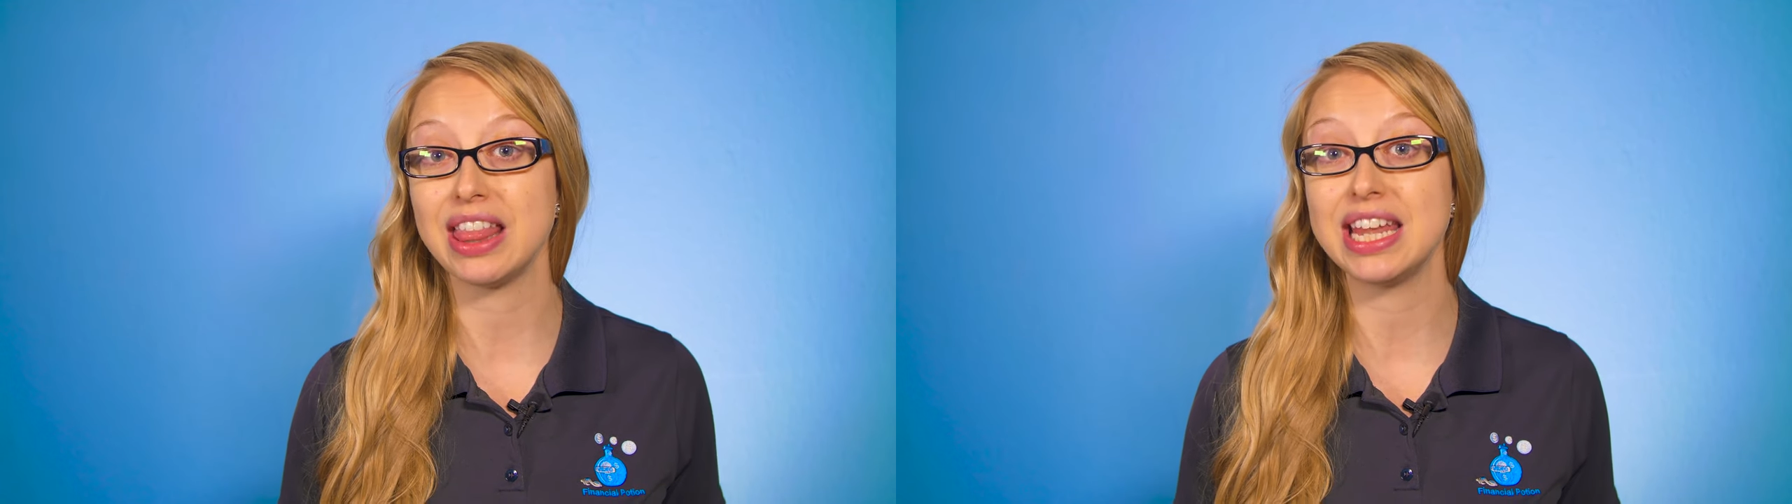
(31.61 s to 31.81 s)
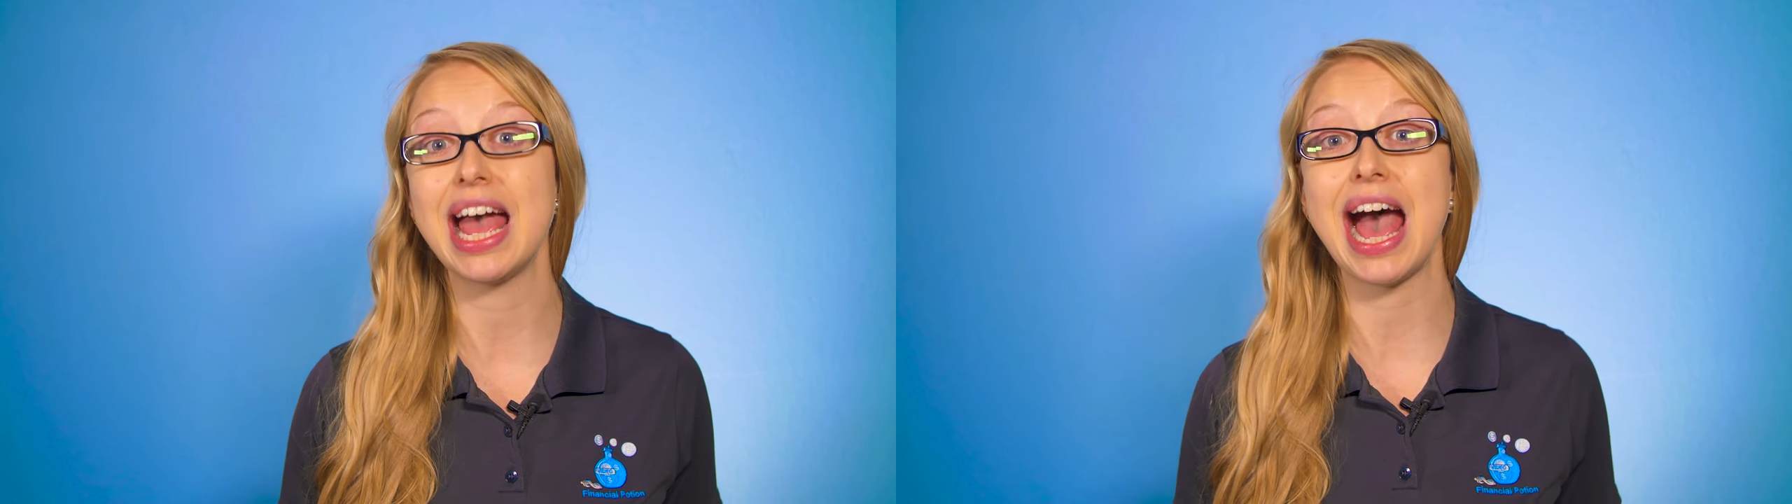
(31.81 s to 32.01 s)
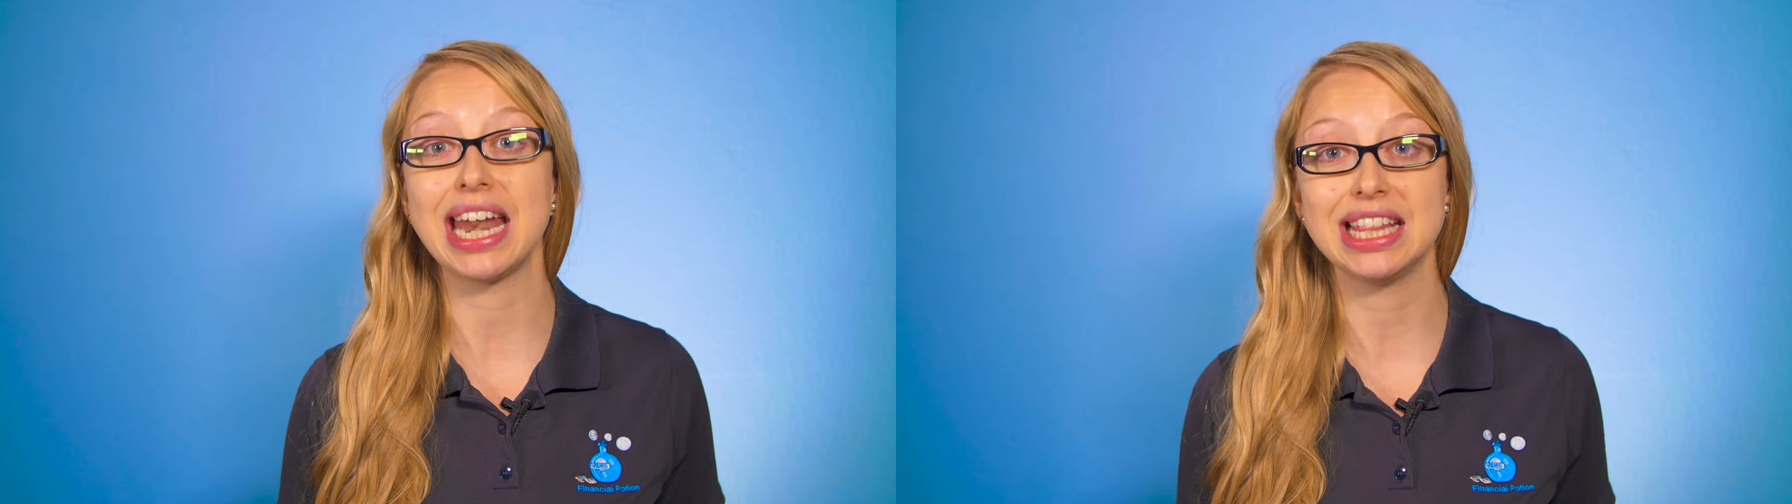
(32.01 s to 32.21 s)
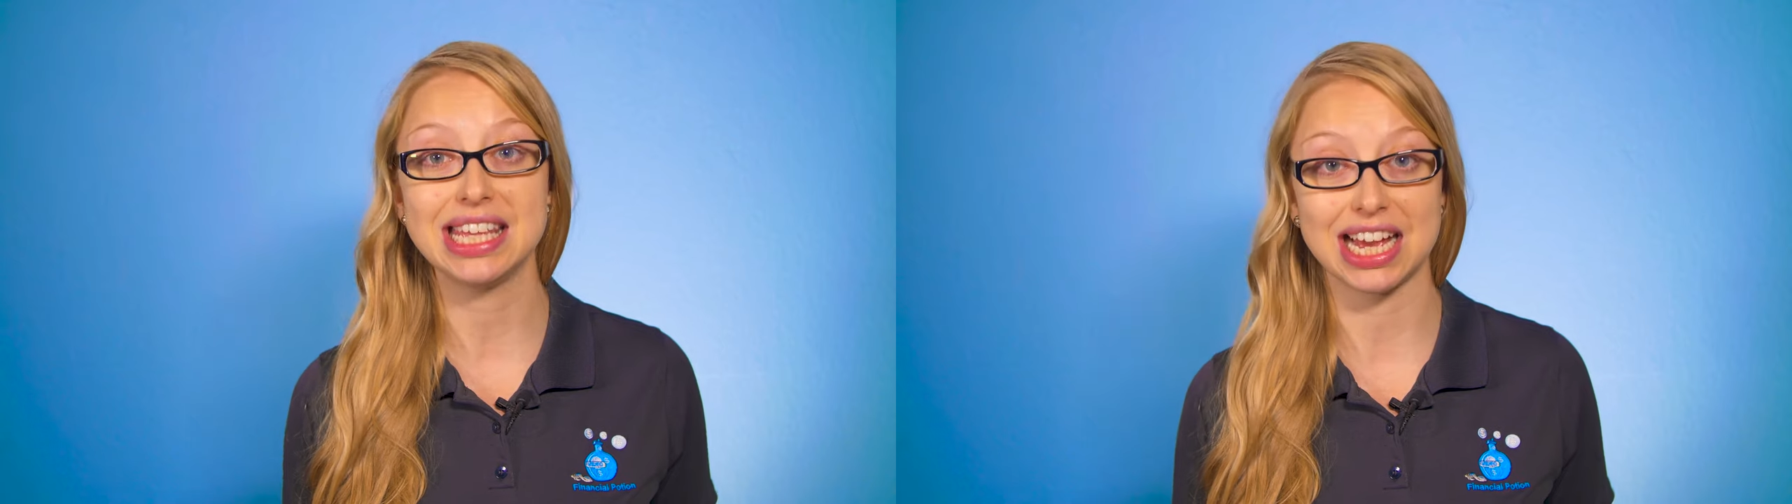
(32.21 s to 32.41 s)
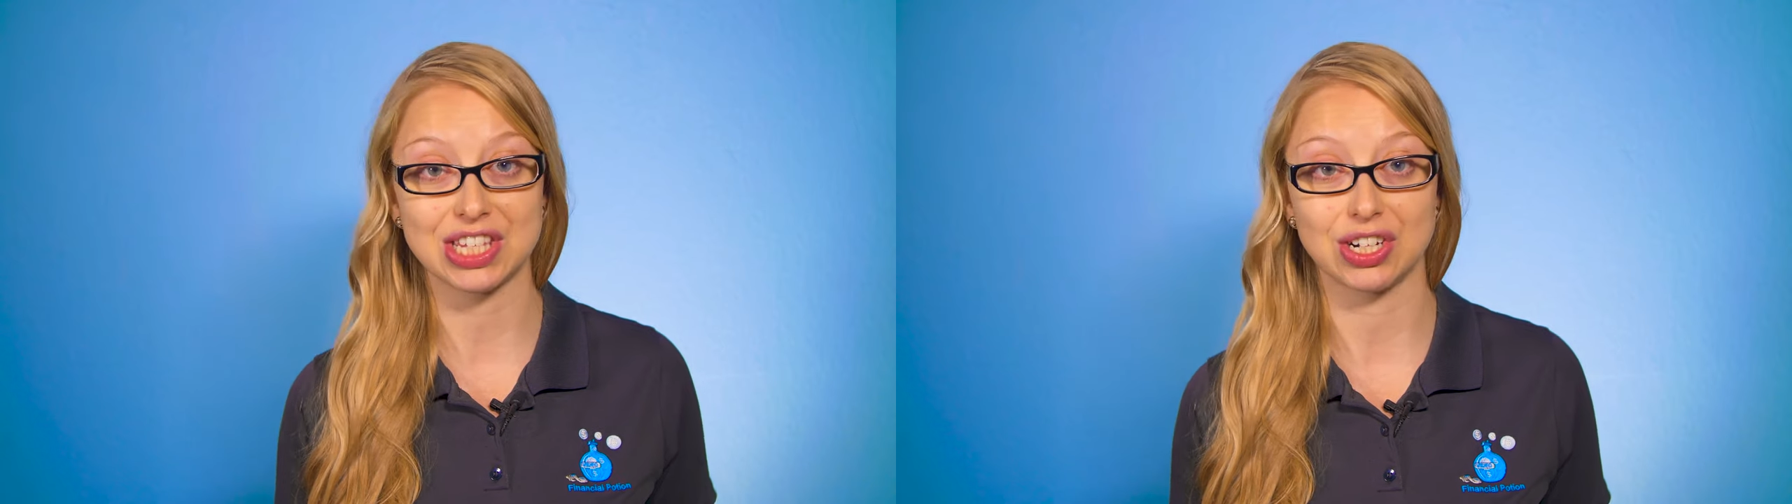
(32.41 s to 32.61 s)
and then added
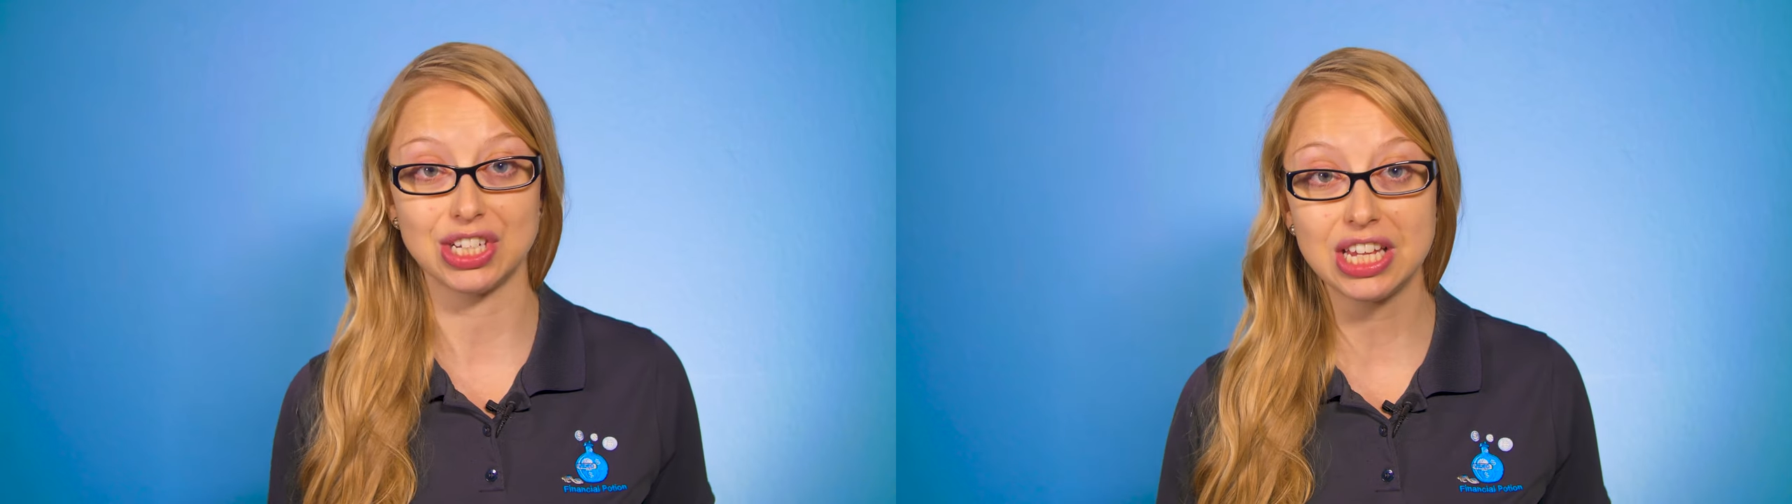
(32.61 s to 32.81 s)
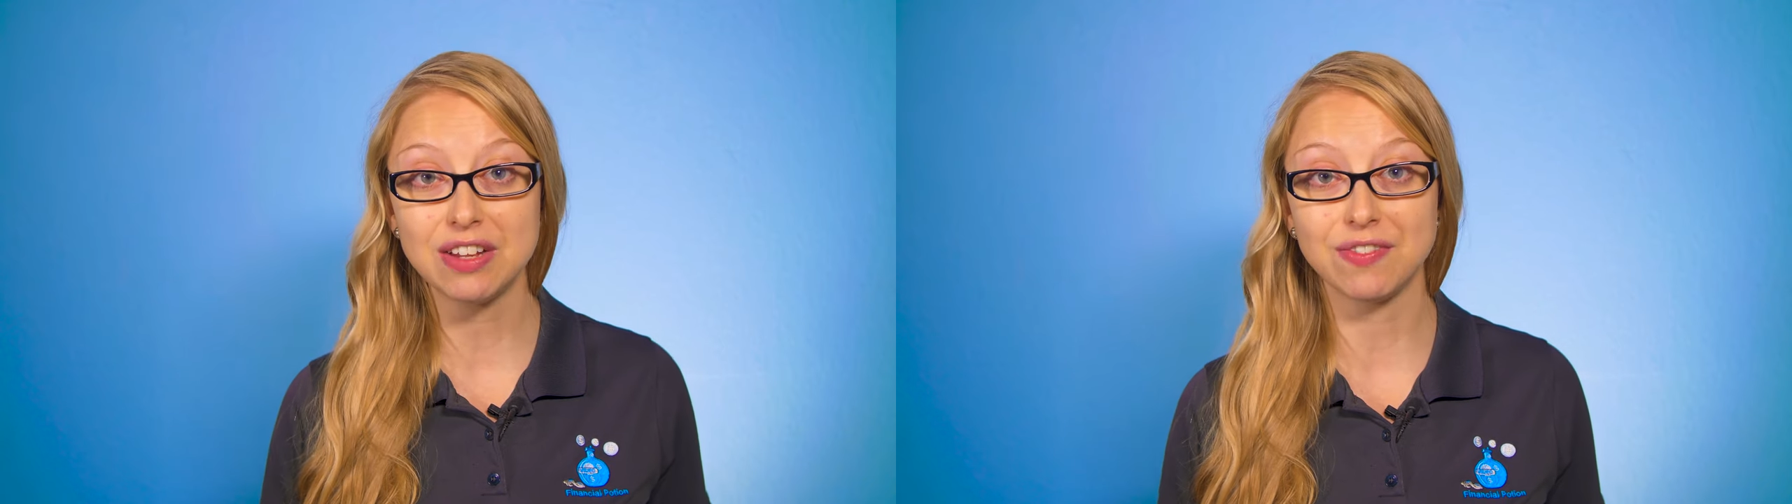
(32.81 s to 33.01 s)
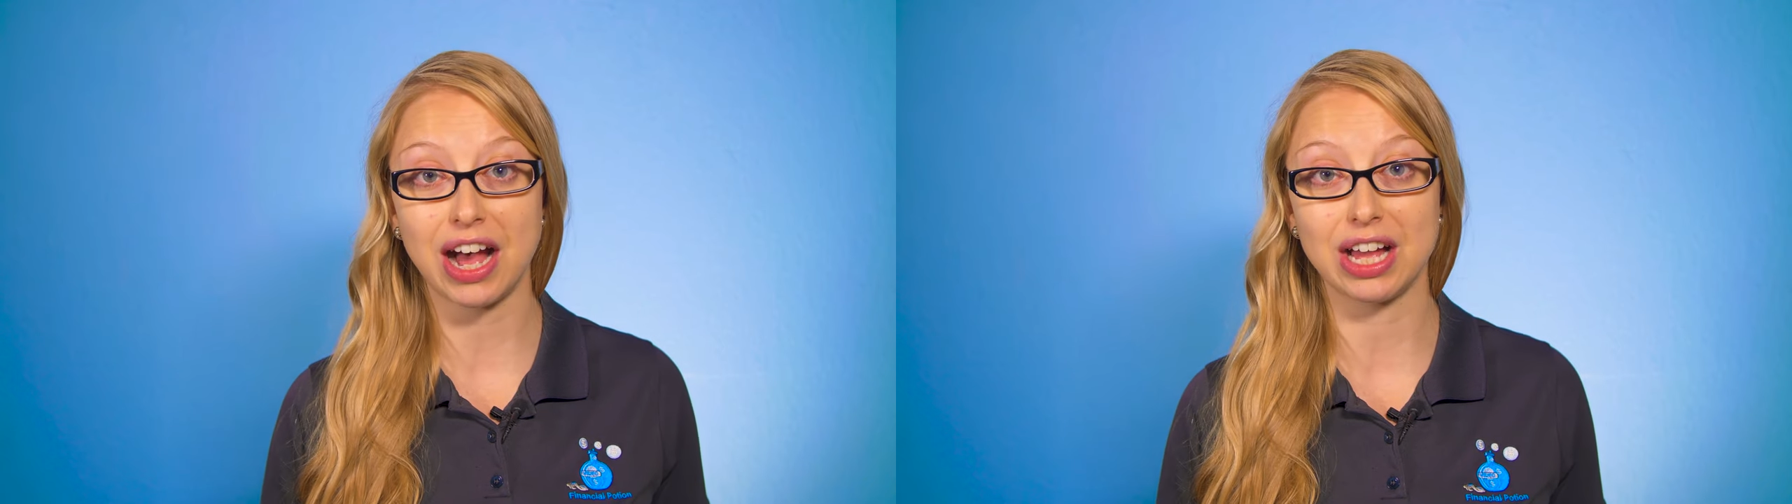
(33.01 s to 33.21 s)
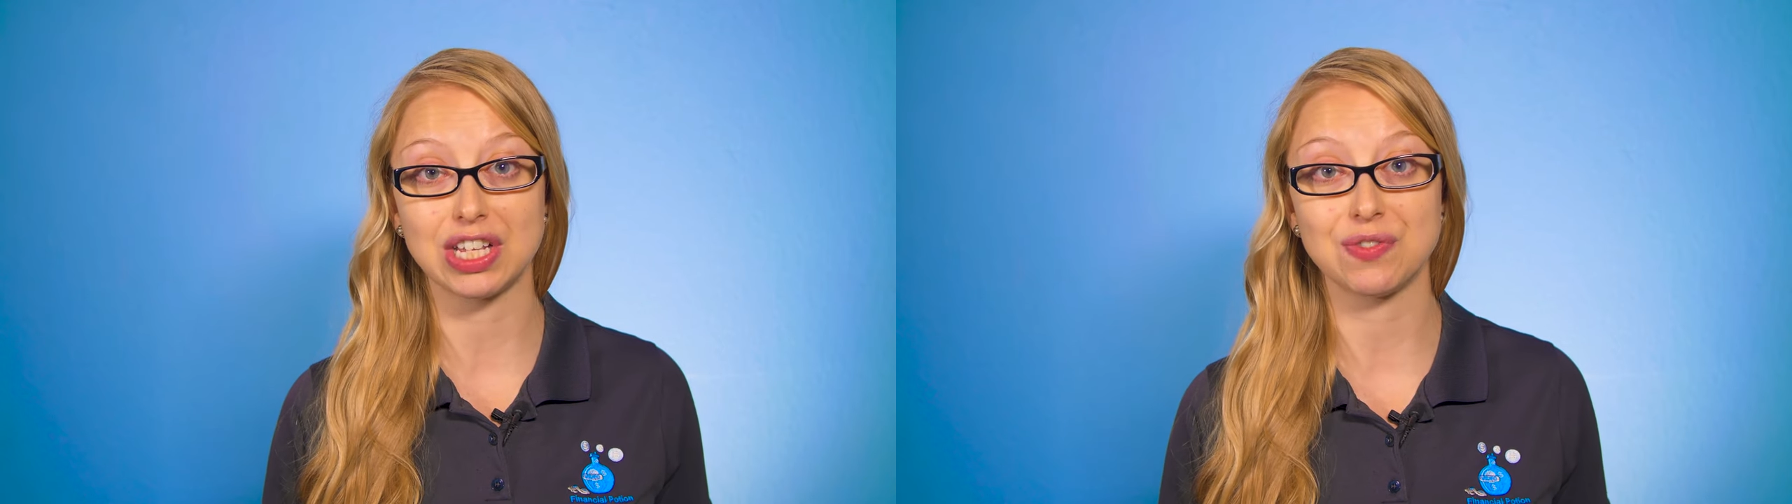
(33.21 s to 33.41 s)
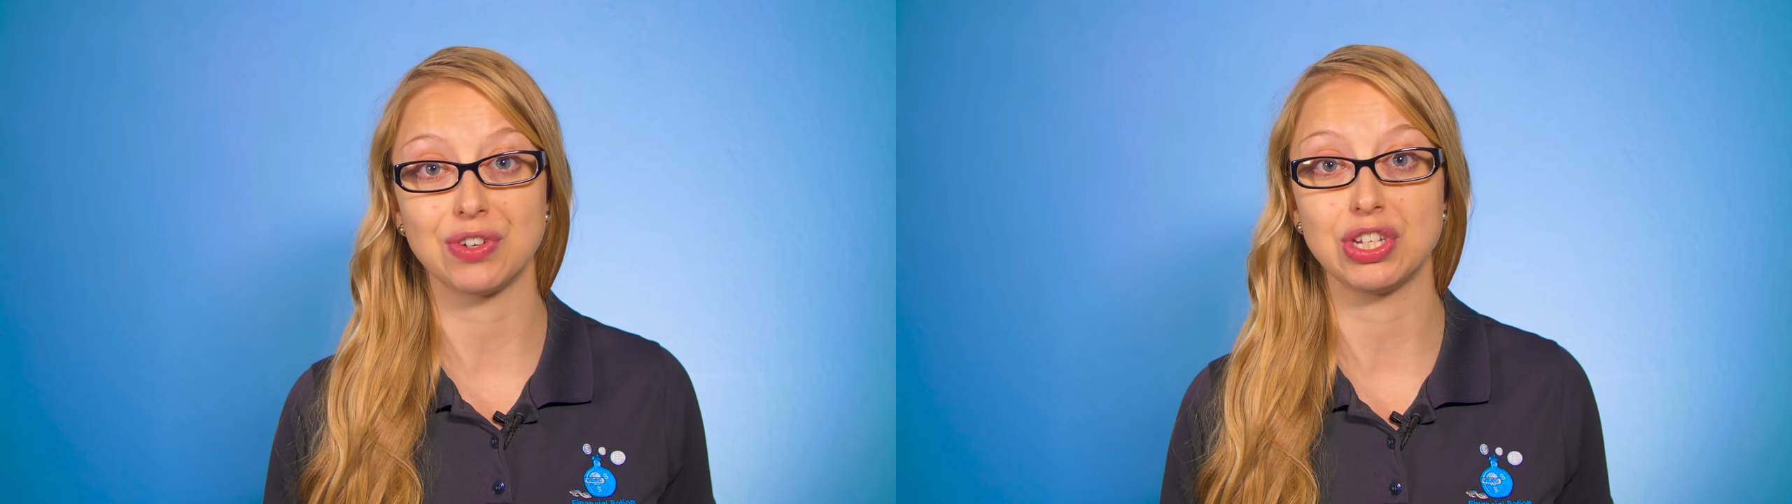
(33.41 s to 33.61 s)
the S R T
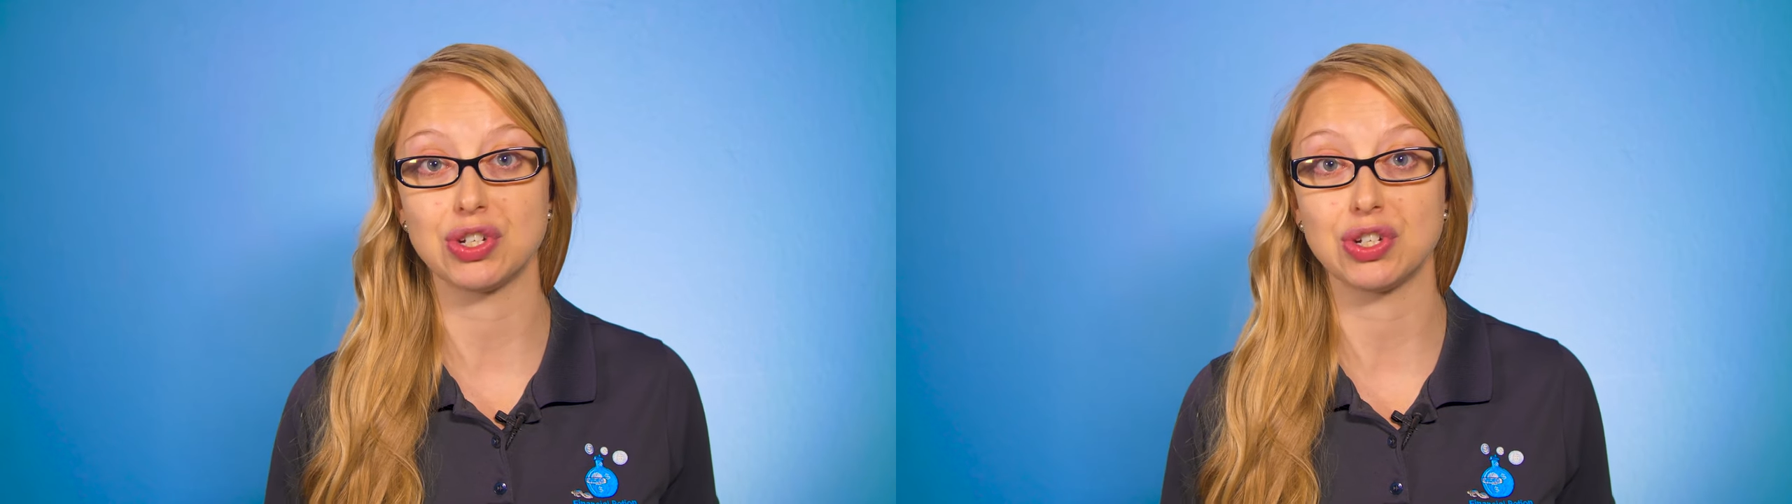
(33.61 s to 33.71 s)
files for